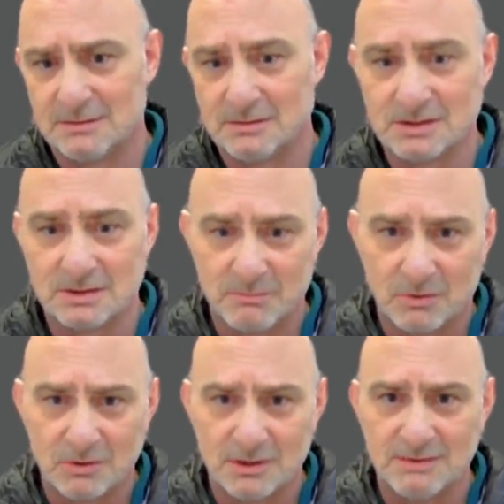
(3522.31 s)
to
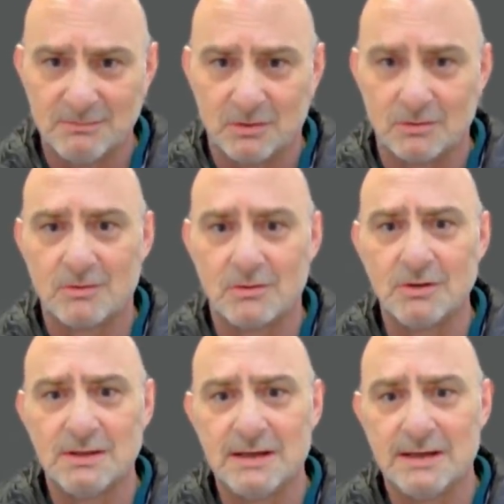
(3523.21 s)
support them, or
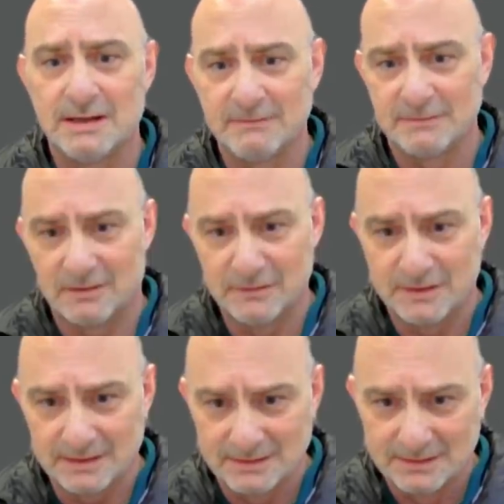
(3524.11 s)
could they have done
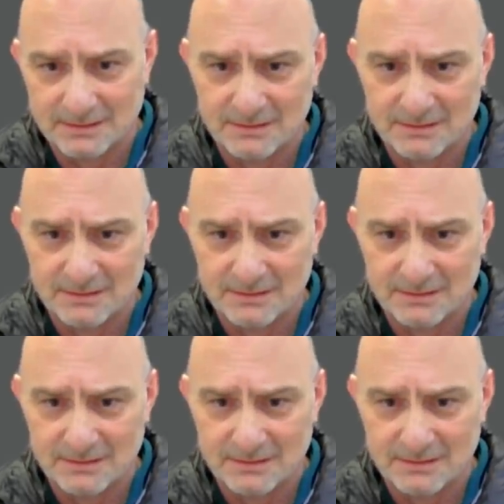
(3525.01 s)
that?